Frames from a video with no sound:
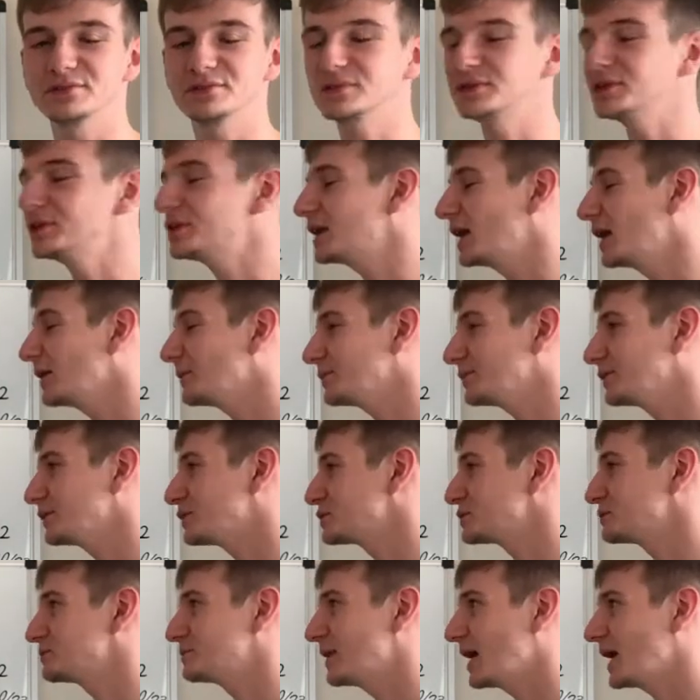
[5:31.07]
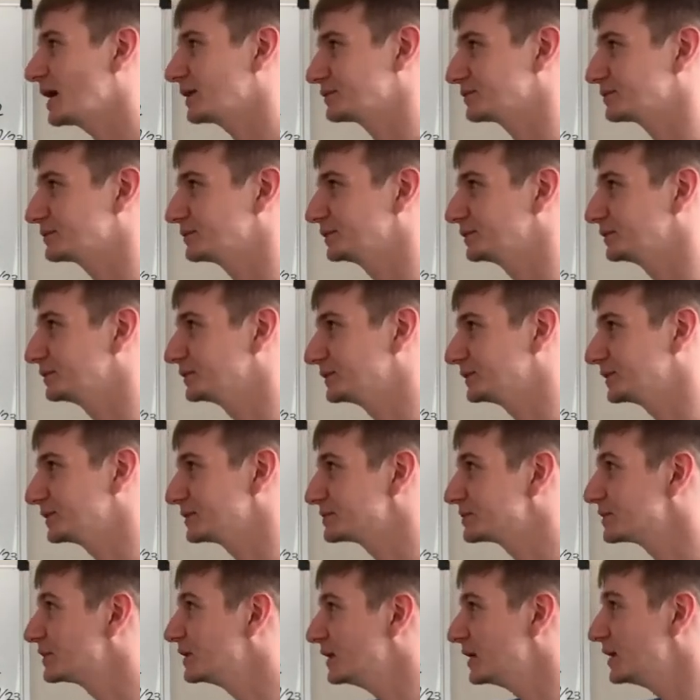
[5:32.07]
You can capitalize massively with
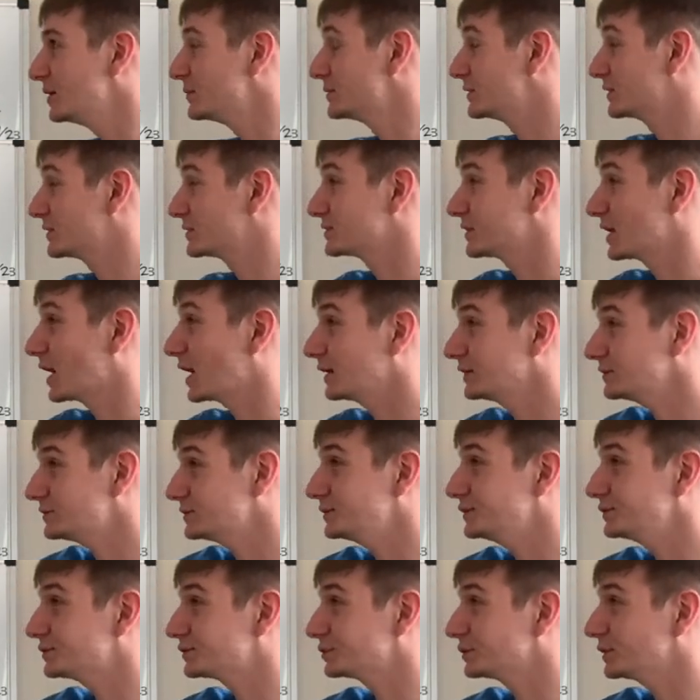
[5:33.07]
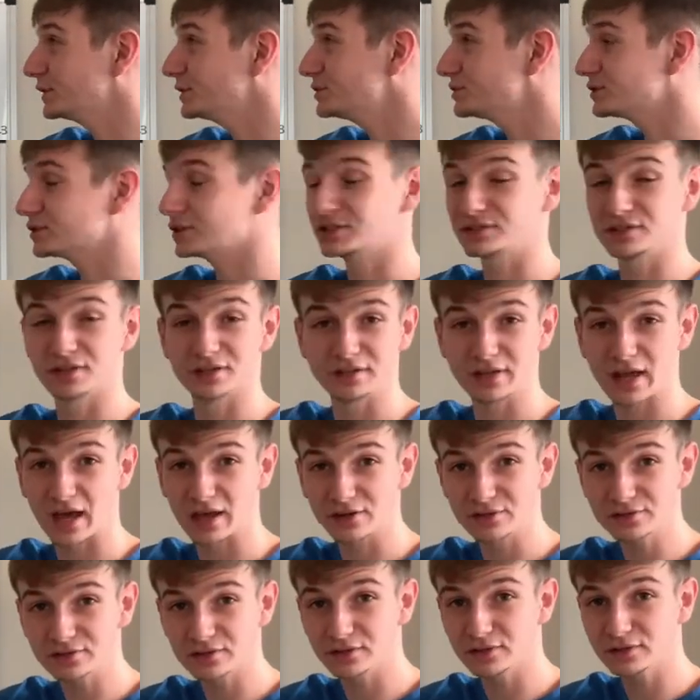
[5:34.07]
this because I see Switch, it's a
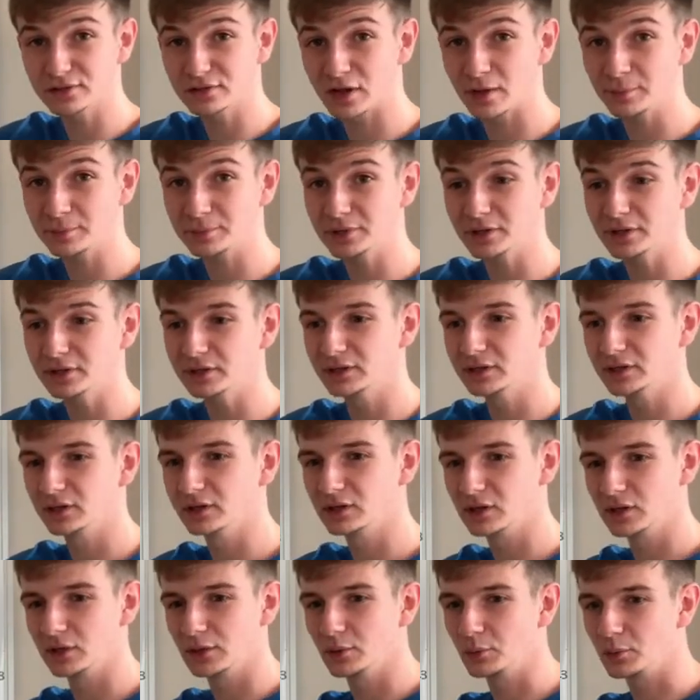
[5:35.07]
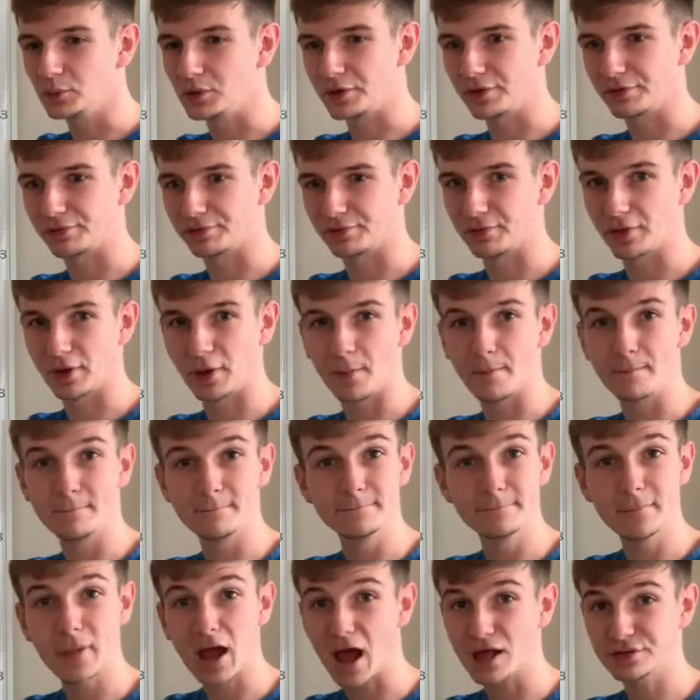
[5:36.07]
data center company with a
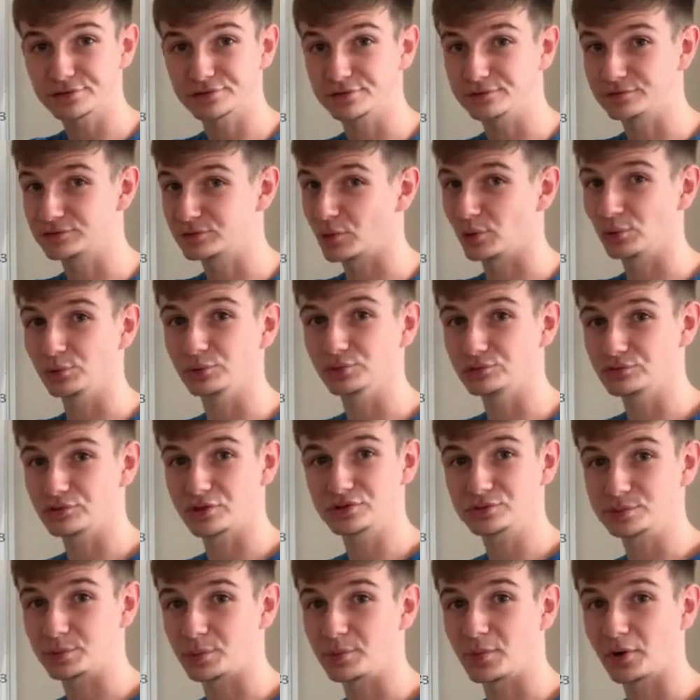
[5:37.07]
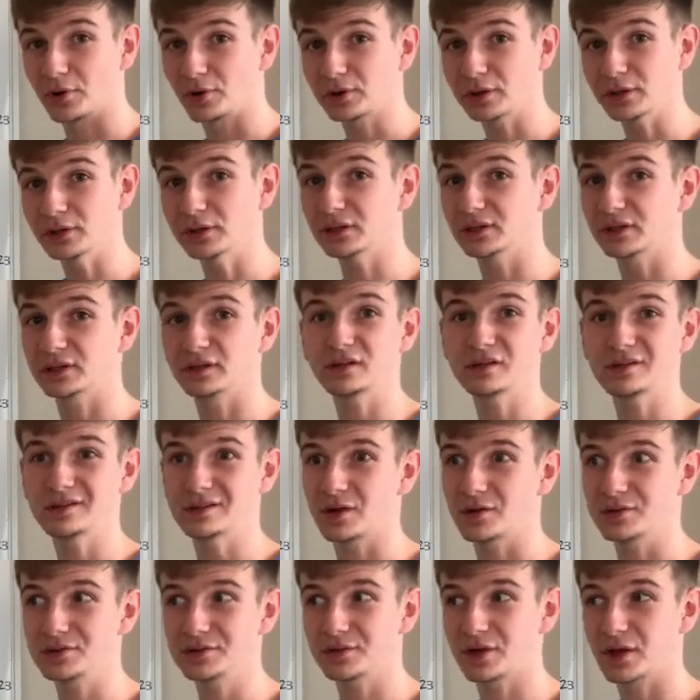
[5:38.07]
massive total addressable market
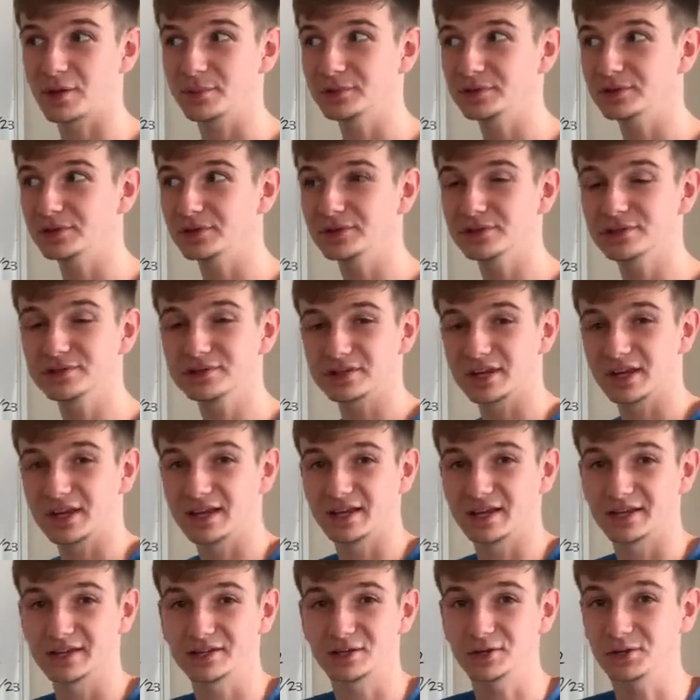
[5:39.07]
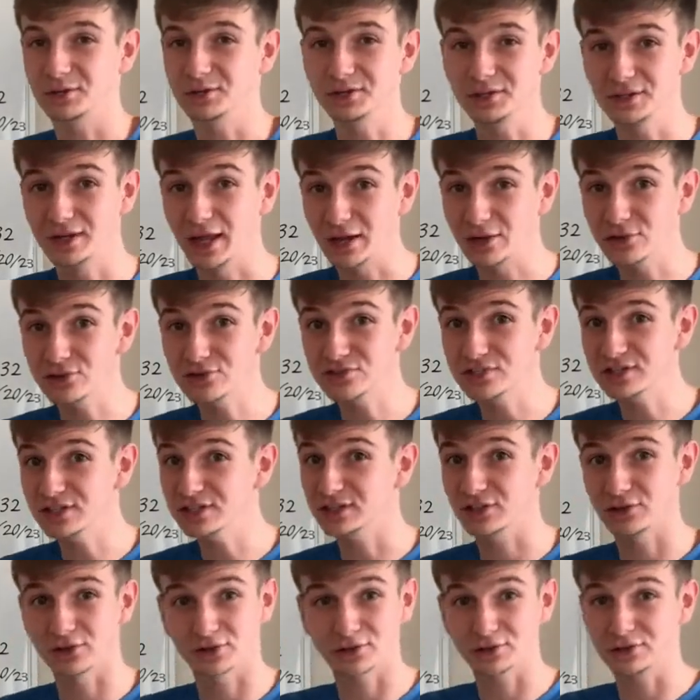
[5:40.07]
in the coming years, and clean energy.
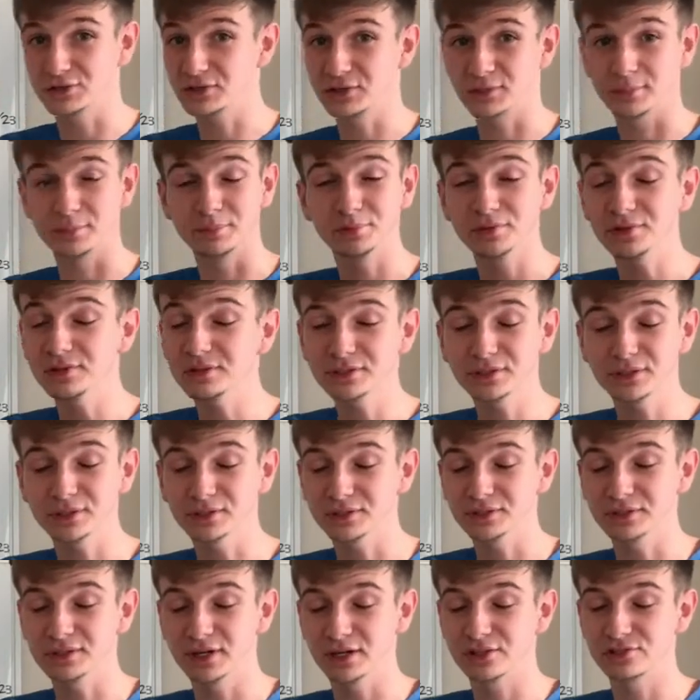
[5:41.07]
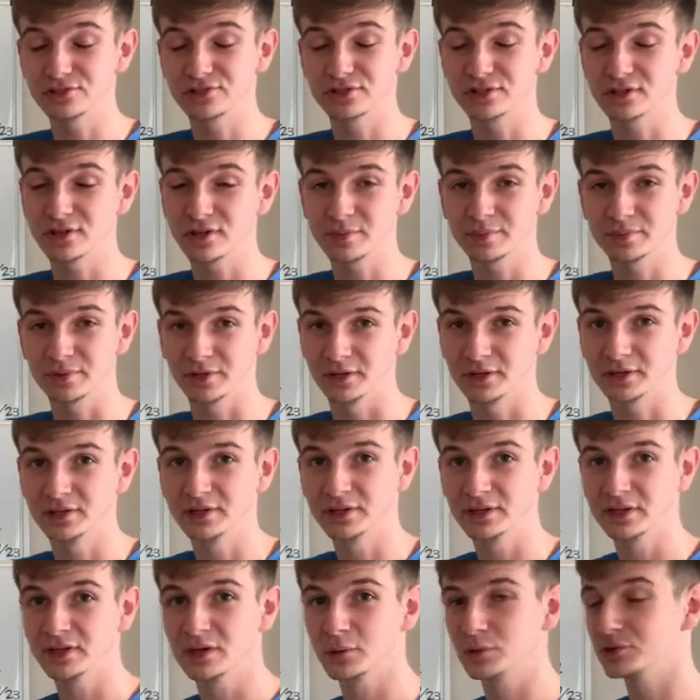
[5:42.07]
They're a completely clean energy company,
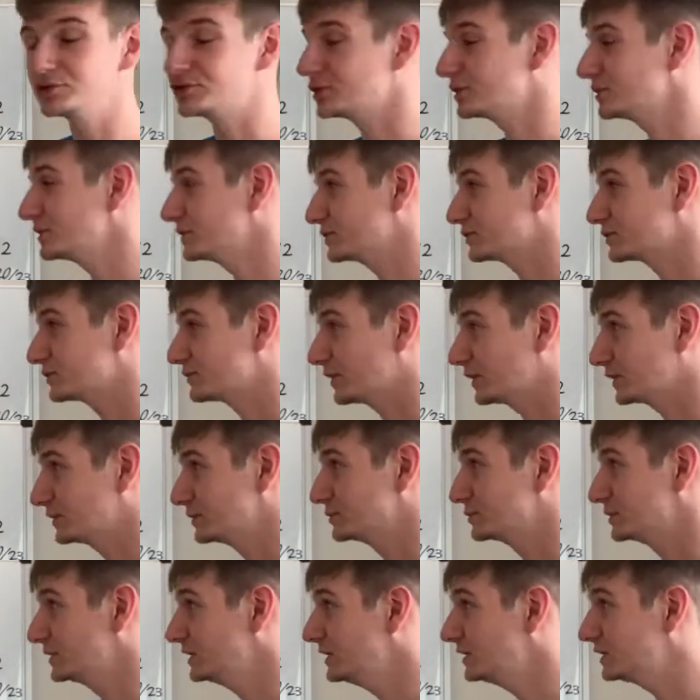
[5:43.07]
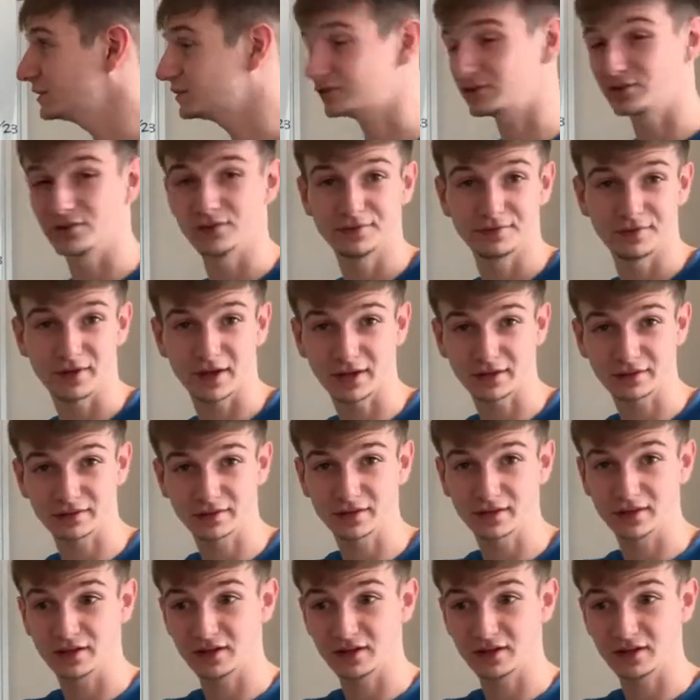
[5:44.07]
which I think is very unique to the fact